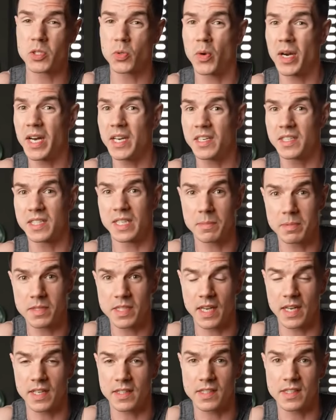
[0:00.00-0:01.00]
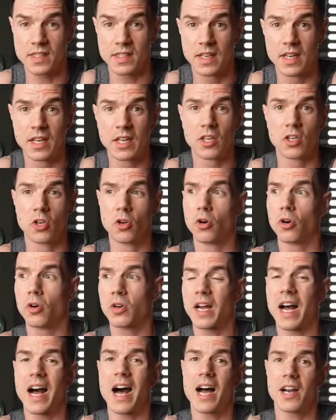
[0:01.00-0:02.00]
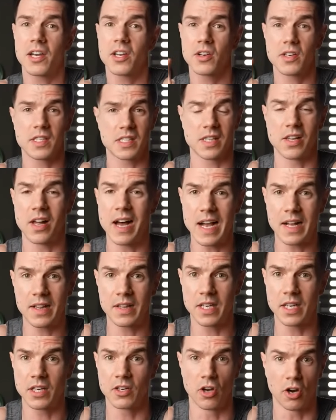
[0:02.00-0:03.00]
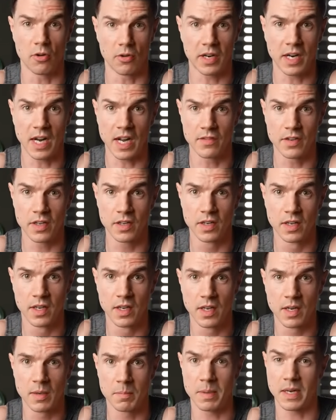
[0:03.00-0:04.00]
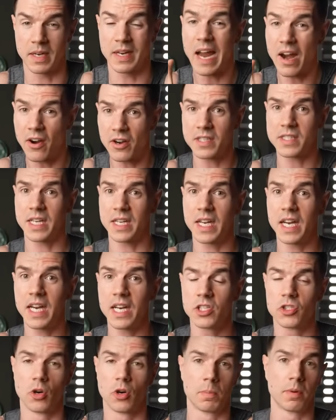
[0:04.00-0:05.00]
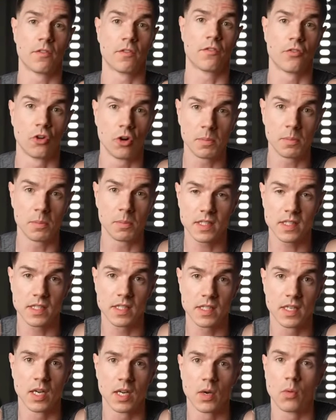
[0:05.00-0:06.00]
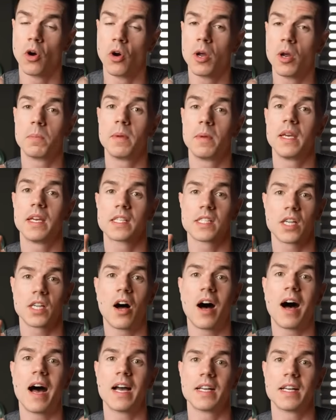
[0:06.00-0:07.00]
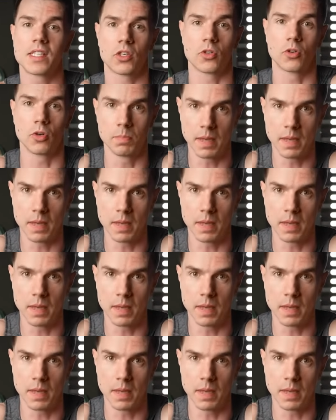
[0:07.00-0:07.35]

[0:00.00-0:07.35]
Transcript: between your dip sets, your cardio is likely not recovered, but guaranteed your performance won't be as high as it